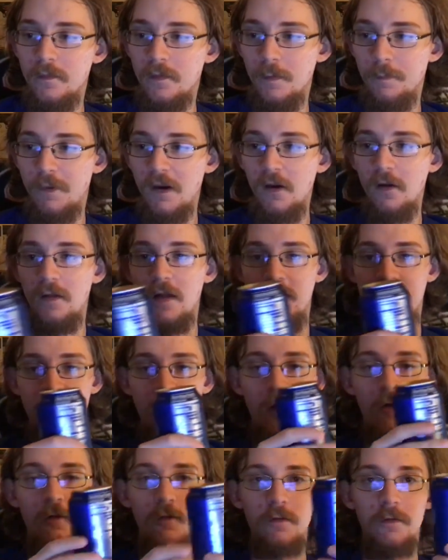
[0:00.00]
Apparently that's
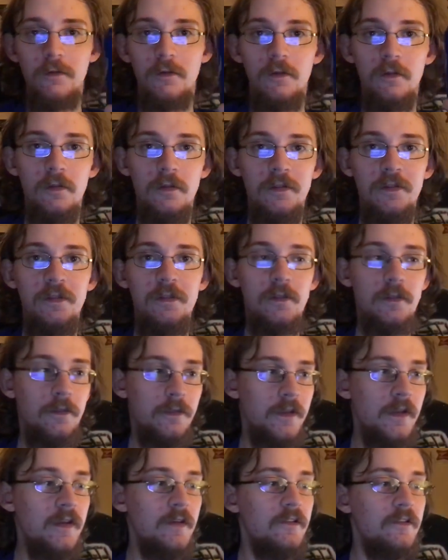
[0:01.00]
how
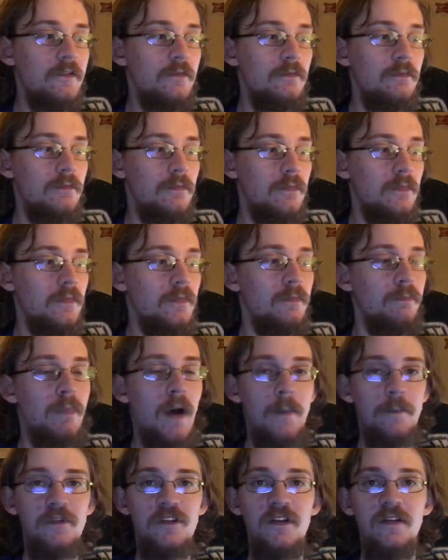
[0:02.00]
these
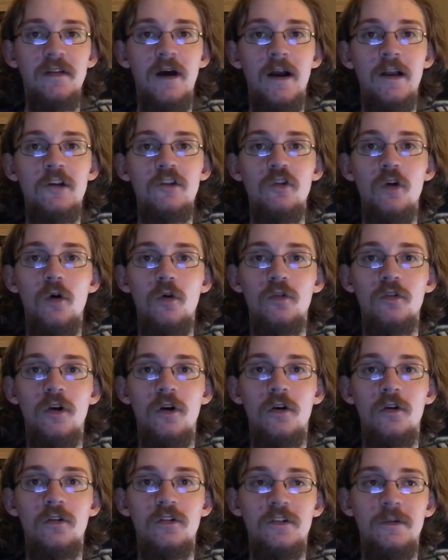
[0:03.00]
Pepsi Nitros
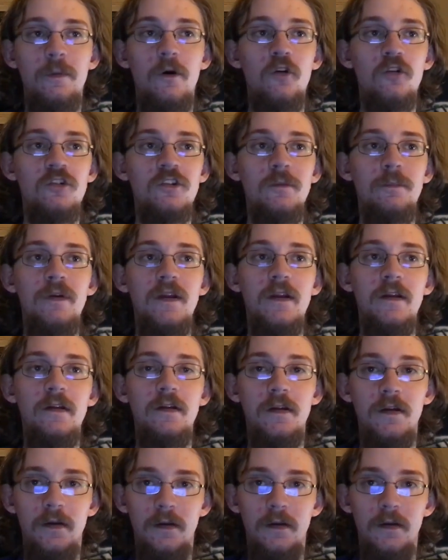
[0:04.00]
are supposed to be.